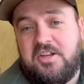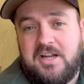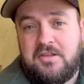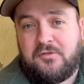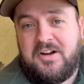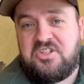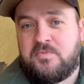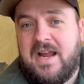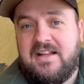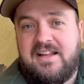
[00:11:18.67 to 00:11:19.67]
You know, the freshest
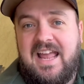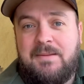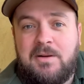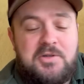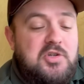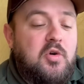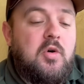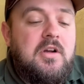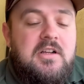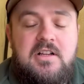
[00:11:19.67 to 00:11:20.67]
bait in the game, I'm
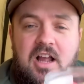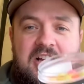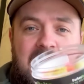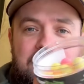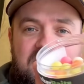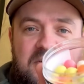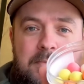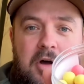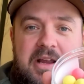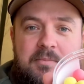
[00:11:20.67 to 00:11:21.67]
sure a couple of them
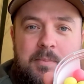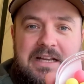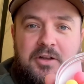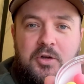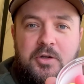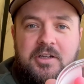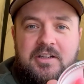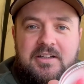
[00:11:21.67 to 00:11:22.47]
might be lured